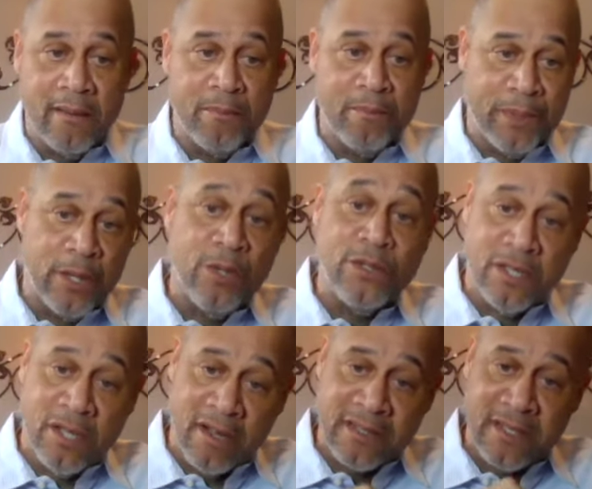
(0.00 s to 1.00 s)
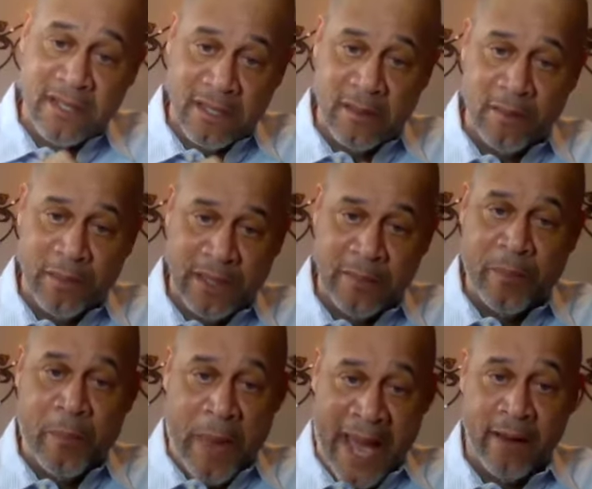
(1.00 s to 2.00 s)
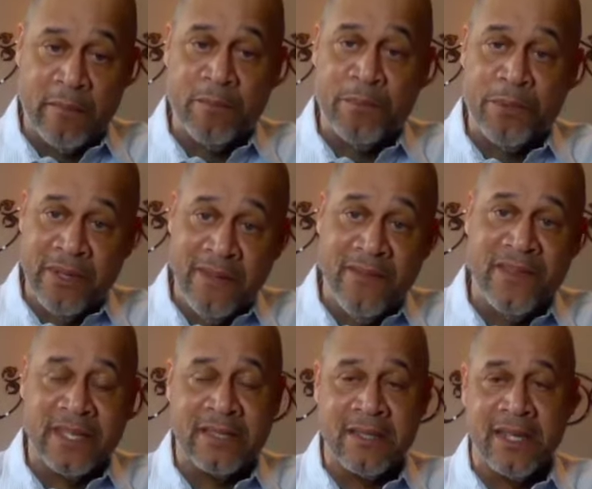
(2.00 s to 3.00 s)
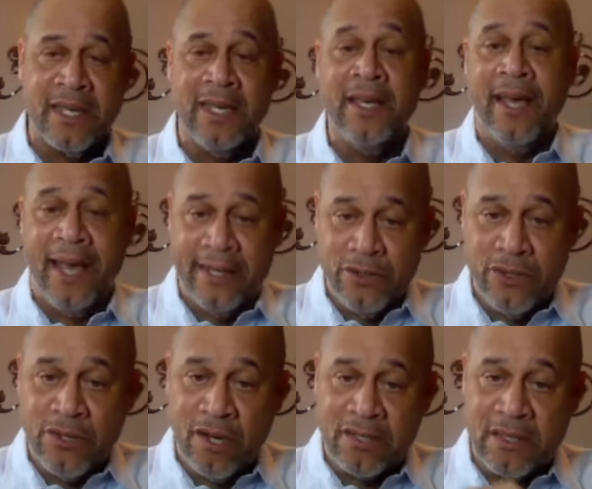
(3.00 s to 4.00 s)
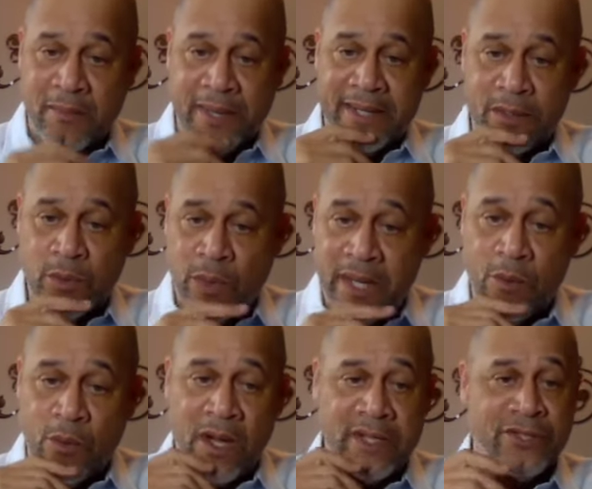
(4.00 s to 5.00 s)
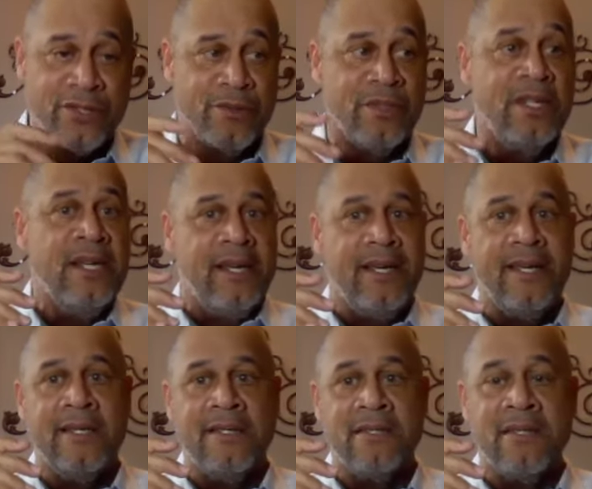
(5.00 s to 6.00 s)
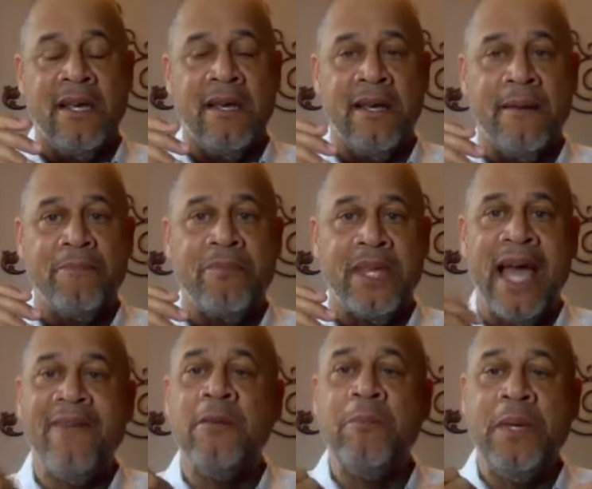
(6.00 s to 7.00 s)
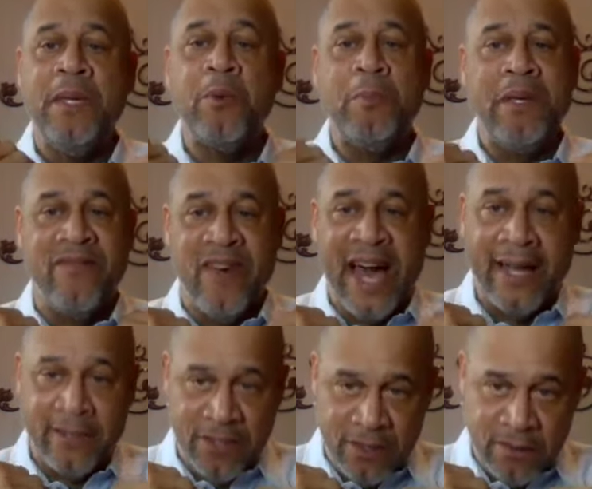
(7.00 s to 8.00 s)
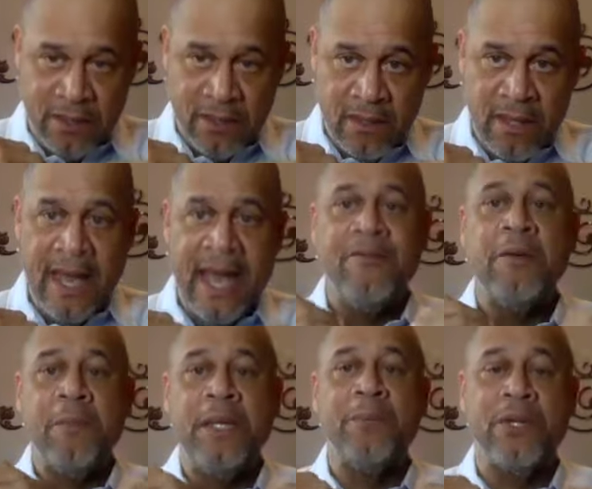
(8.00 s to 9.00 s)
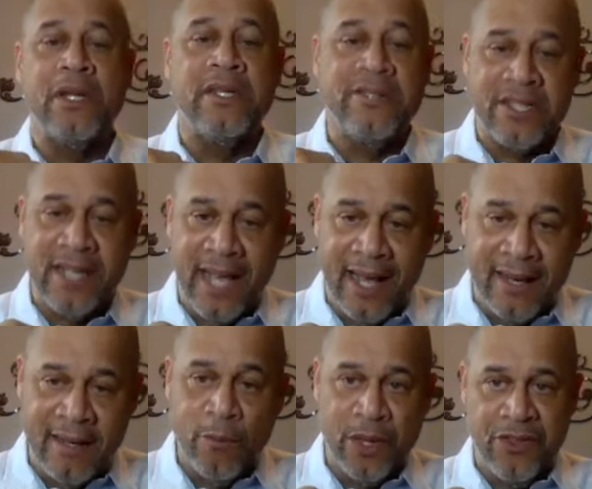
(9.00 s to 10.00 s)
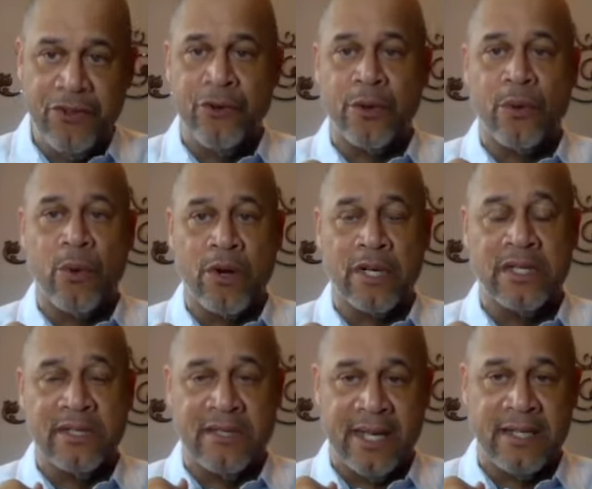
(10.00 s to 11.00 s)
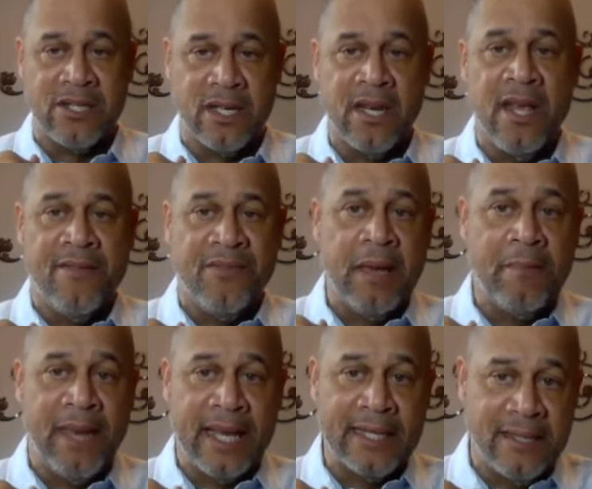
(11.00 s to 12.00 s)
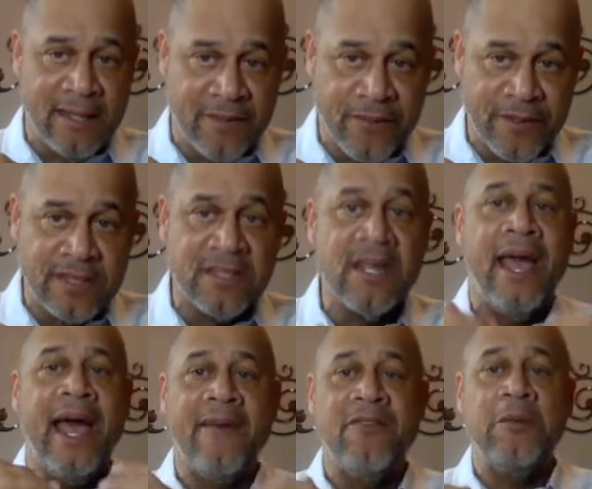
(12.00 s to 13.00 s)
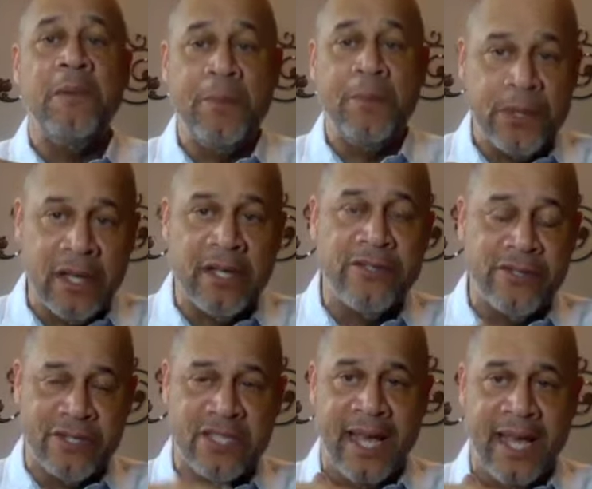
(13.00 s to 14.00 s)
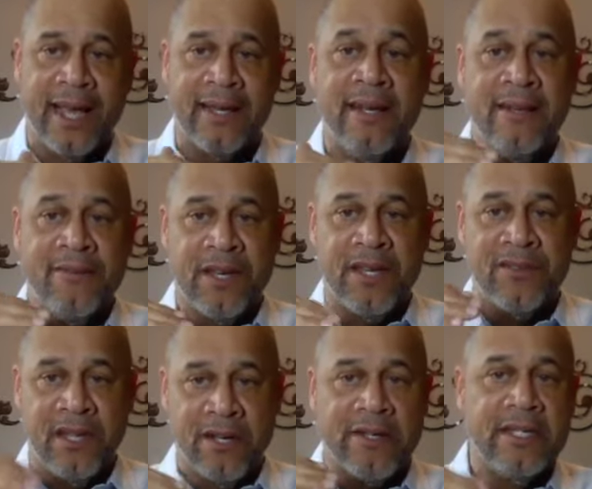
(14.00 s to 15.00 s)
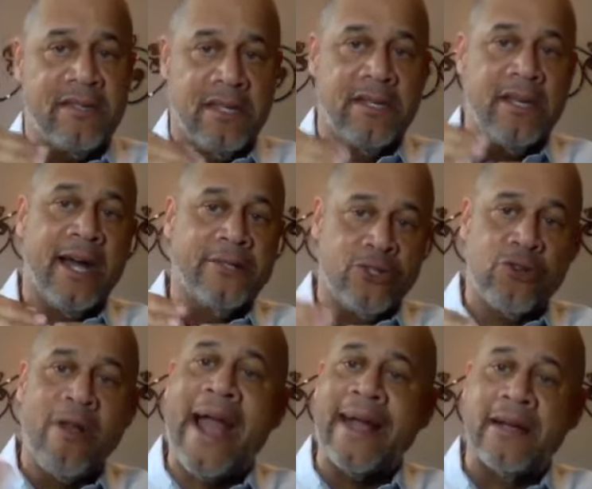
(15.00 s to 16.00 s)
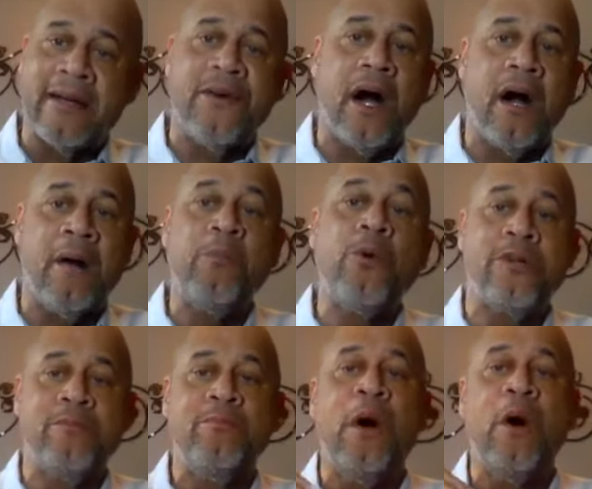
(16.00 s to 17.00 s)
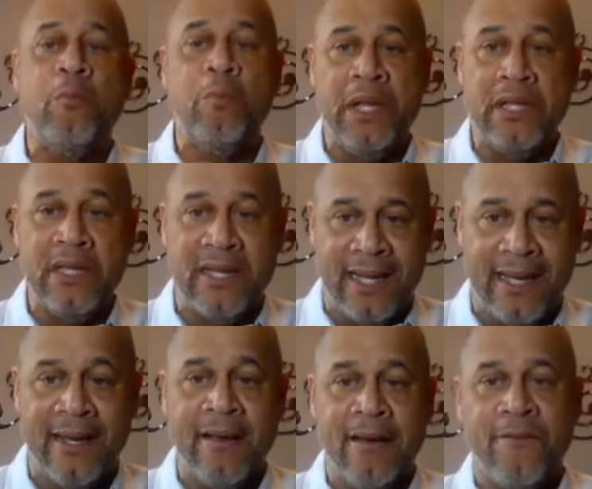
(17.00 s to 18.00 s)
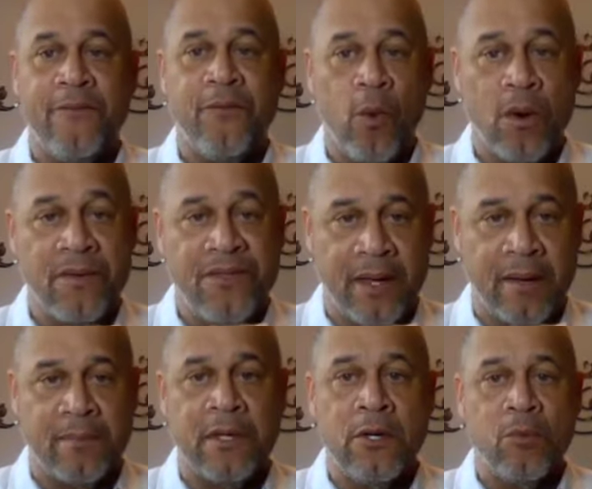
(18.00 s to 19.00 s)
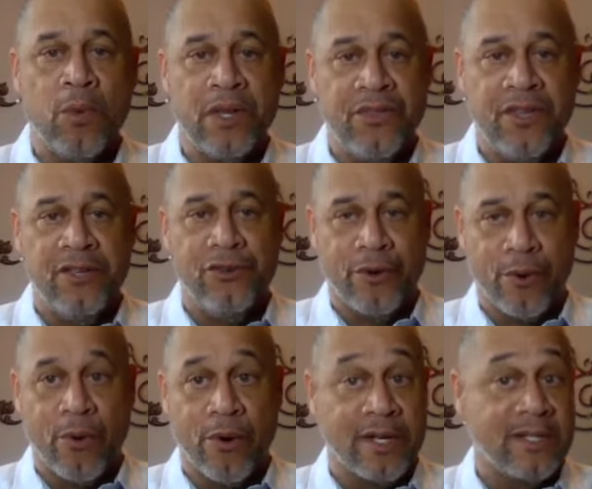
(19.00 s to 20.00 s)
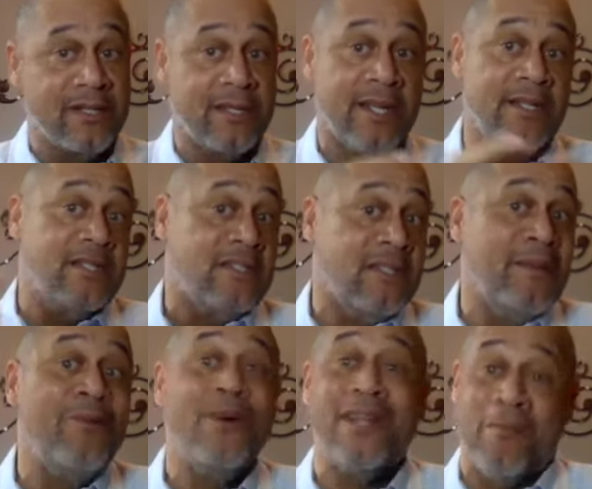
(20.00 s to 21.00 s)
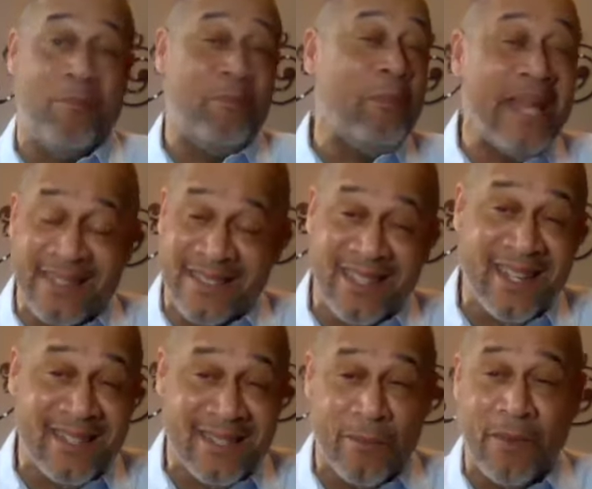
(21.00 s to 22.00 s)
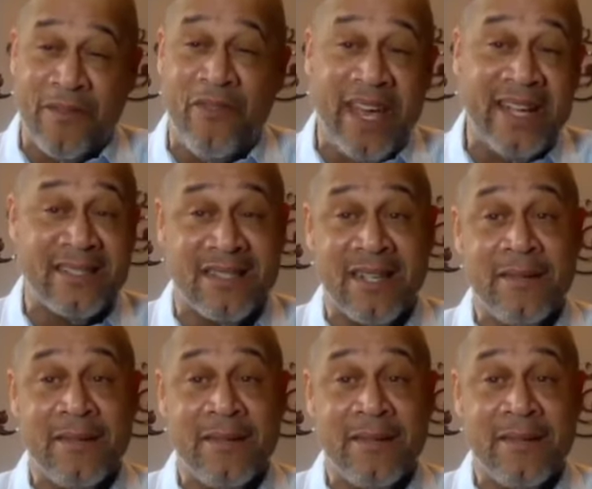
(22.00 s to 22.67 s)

Beau talked a little bit about previously, and you talked about as well, Wonjun, is having people be valued, having people understand within your organization they make a difference, having people understand that there isn't a track of upward mobility for them within your organizations. I mean, one of the biggest things that we face